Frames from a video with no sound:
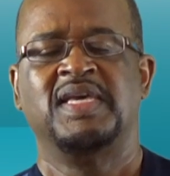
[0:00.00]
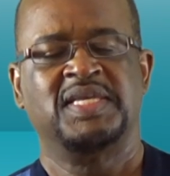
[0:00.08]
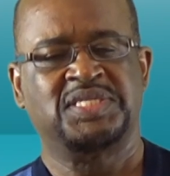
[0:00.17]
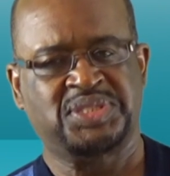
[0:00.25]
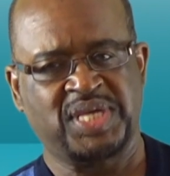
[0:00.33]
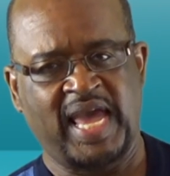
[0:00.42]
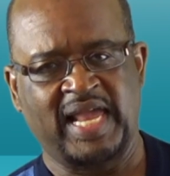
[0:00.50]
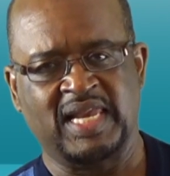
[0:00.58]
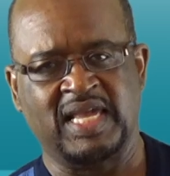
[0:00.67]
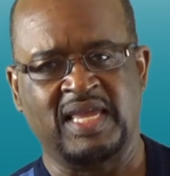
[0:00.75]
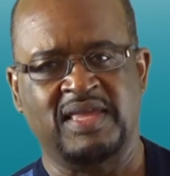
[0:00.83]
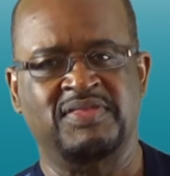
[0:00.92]

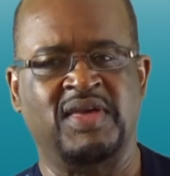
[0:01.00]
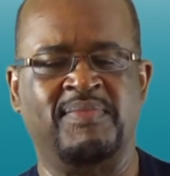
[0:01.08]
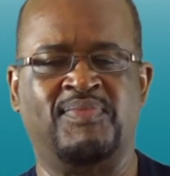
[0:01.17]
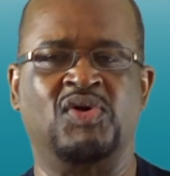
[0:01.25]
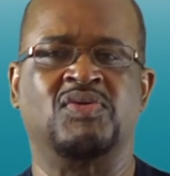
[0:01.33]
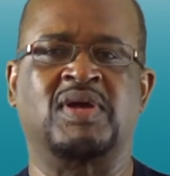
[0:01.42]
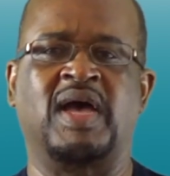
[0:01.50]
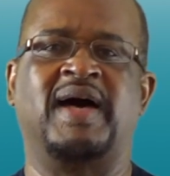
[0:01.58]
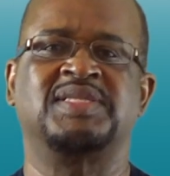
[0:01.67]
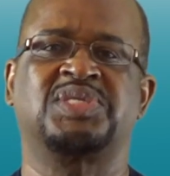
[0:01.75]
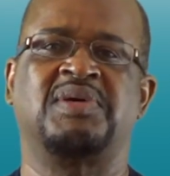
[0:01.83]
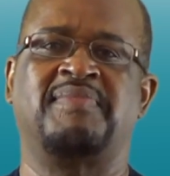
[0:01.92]
Sadly, they broke
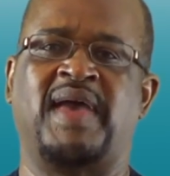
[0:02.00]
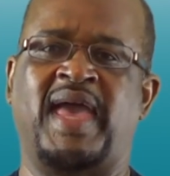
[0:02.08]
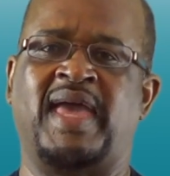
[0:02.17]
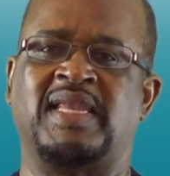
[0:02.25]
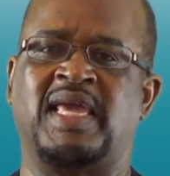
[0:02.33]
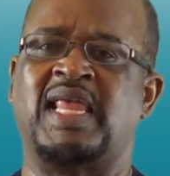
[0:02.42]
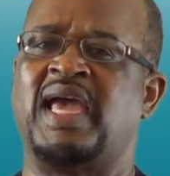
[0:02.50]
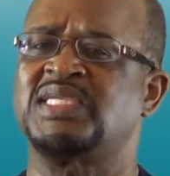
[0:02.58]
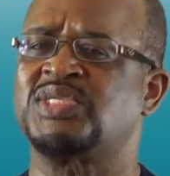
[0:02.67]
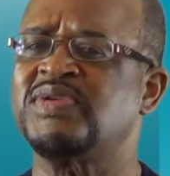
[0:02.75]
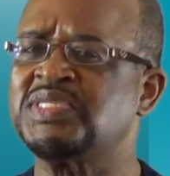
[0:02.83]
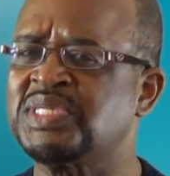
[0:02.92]
God's command, and
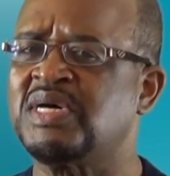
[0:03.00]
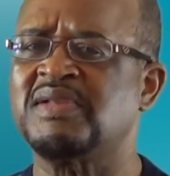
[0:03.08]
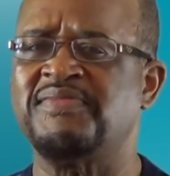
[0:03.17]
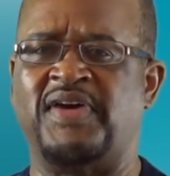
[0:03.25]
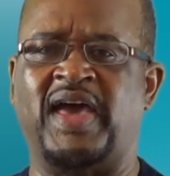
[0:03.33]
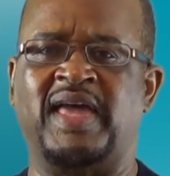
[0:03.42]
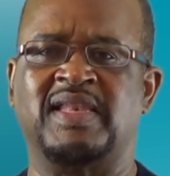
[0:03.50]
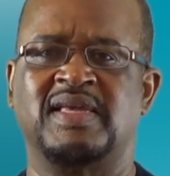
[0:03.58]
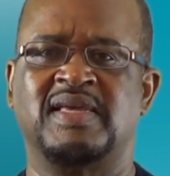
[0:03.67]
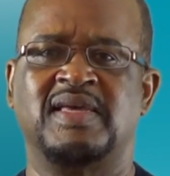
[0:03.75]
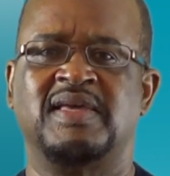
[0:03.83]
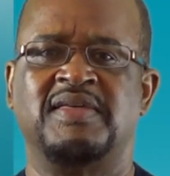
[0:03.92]
as a result of that,
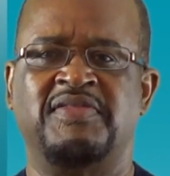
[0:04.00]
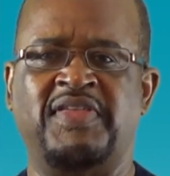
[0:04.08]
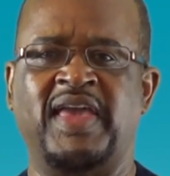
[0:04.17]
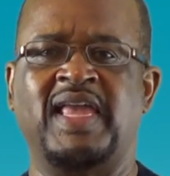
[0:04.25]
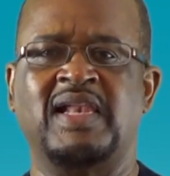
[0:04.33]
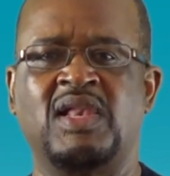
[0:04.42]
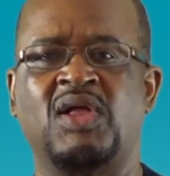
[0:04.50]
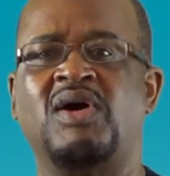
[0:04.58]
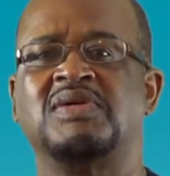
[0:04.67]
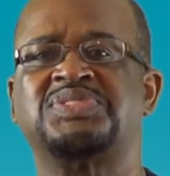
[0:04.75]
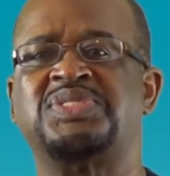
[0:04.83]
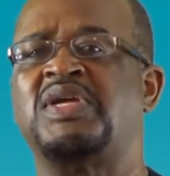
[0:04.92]
they
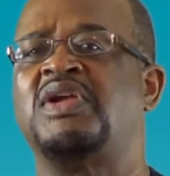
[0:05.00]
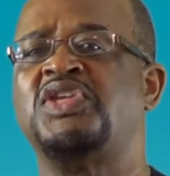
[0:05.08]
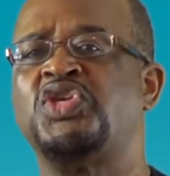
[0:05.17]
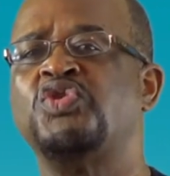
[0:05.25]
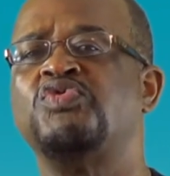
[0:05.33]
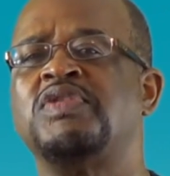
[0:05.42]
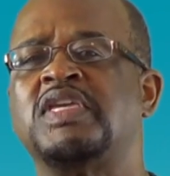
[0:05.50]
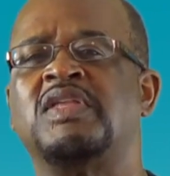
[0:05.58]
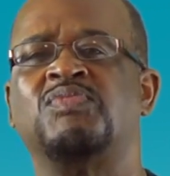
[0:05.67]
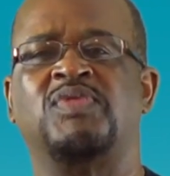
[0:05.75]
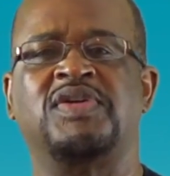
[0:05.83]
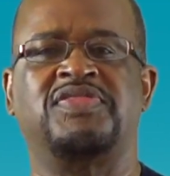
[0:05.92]
lost their
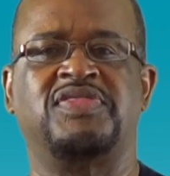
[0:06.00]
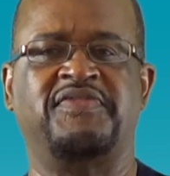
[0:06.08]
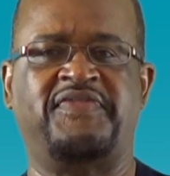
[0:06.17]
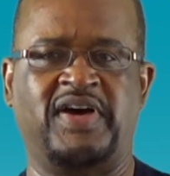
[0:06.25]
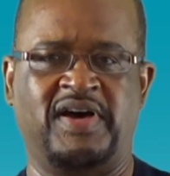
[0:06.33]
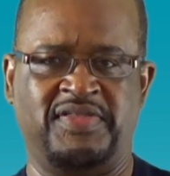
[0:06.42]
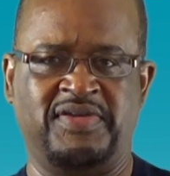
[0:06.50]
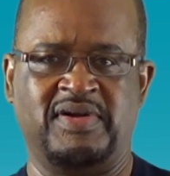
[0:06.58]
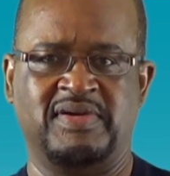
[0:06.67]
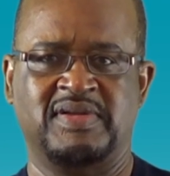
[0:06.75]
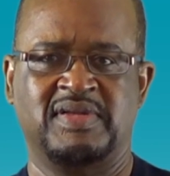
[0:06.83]
union with the Father.